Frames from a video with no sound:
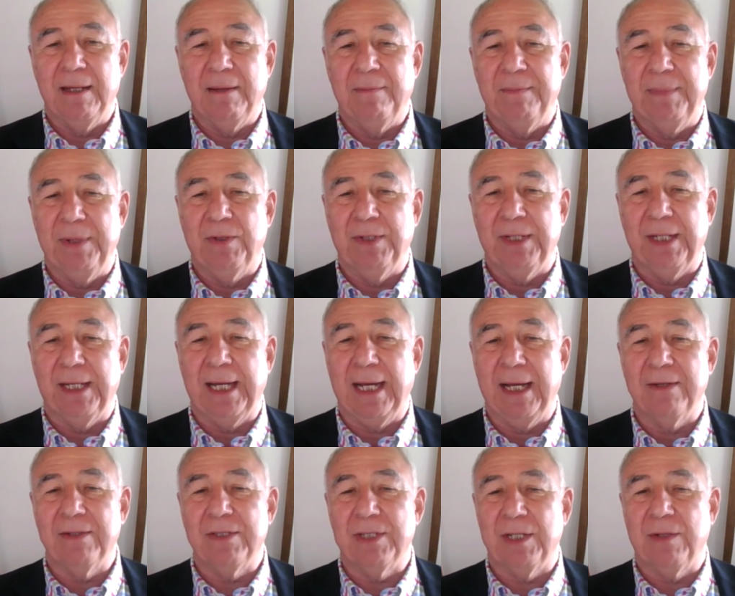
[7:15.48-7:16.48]
building
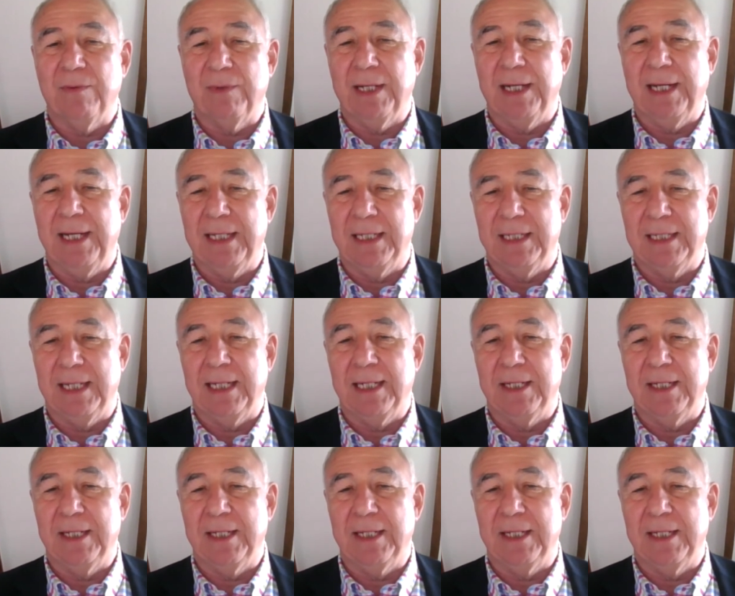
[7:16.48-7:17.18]
housing with the latest